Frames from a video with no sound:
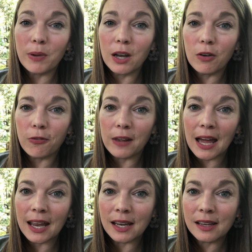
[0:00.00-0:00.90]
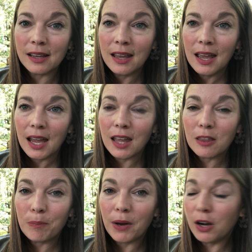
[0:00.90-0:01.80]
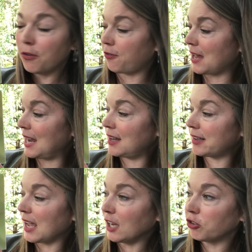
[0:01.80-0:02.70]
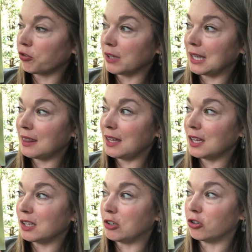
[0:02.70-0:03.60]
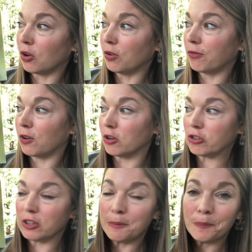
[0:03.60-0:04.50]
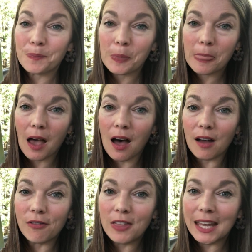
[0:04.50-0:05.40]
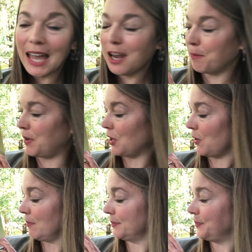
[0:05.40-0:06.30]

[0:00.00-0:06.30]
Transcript: butterfly. And the butterfly is actually the adult version of the caterpillar.